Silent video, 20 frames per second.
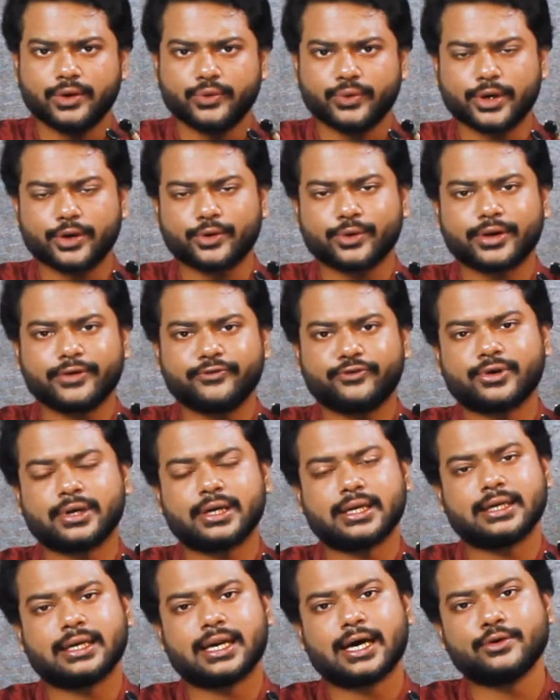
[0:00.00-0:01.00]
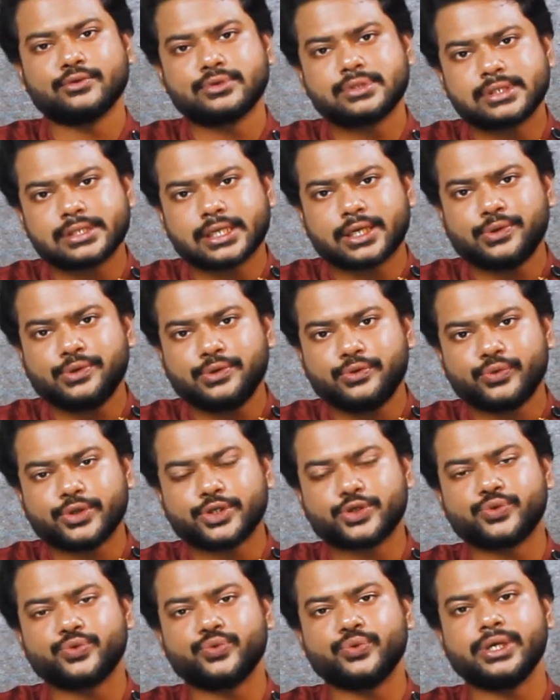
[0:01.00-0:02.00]
We are looking for a loud sound,
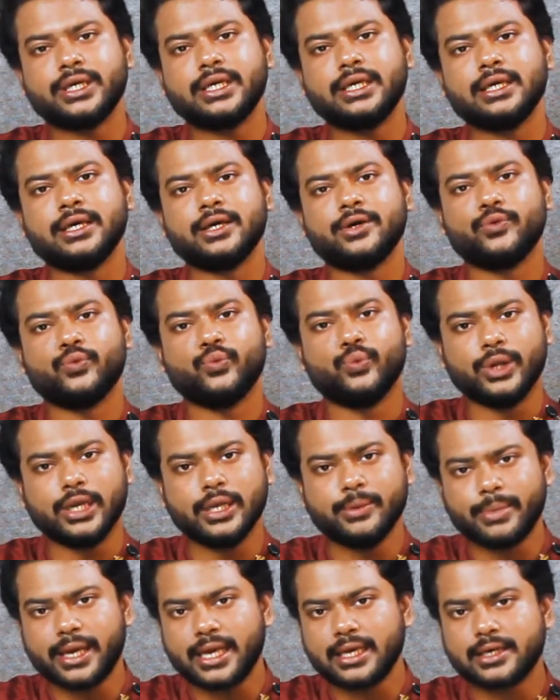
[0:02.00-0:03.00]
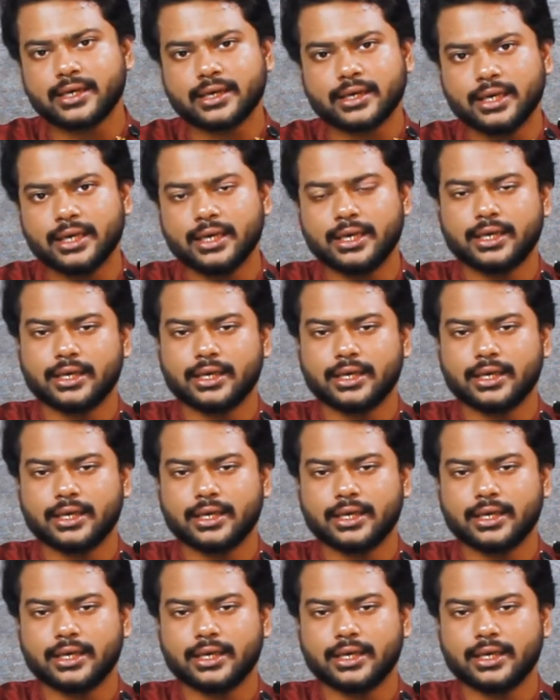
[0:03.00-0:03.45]
which we will make